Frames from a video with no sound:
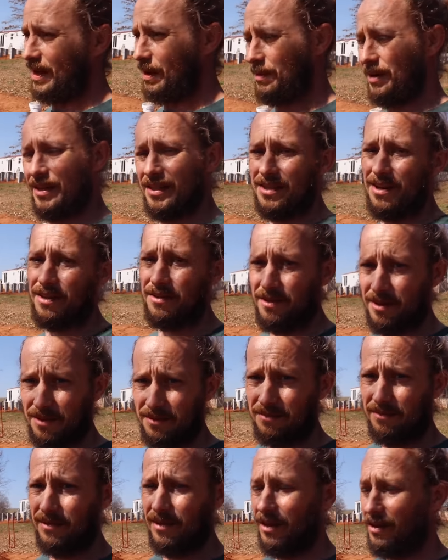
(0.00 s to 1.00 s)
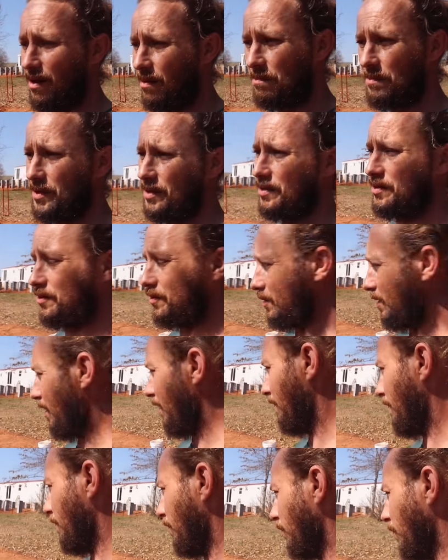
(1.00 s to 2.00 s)
I mean, it's not the, the lumpiest soil
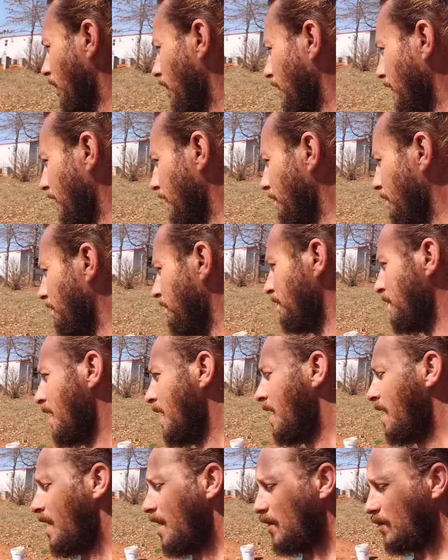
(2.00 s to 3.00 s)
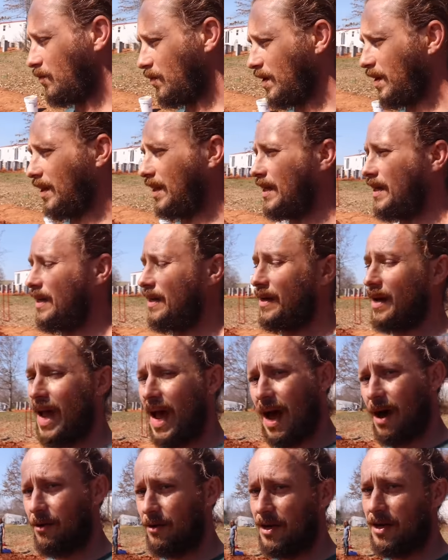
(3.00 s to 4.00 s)
I've ever worked in. Really,
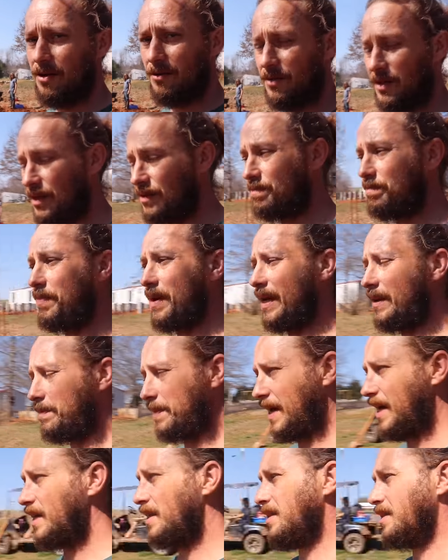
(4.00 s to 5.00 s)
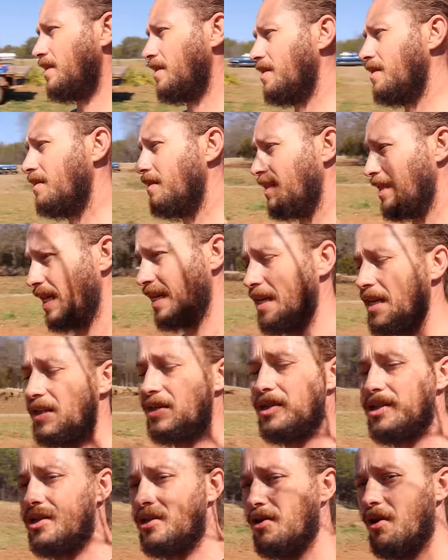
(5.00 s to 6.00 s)
out here, these big beds, they need
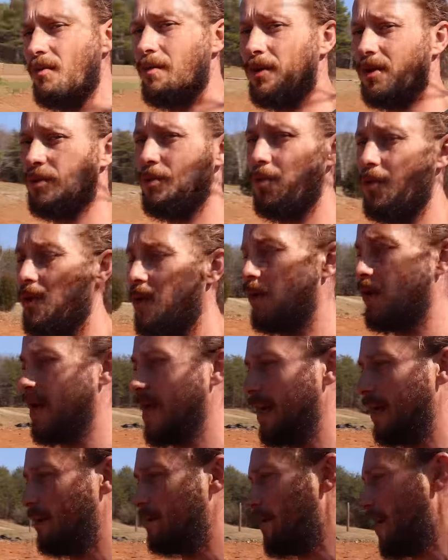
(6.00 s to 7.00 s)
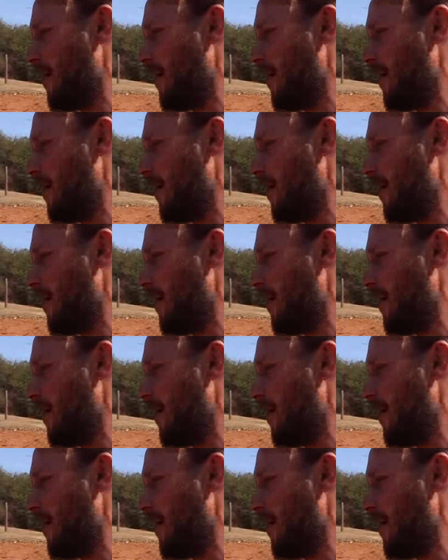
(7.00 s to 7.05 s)
so much more organic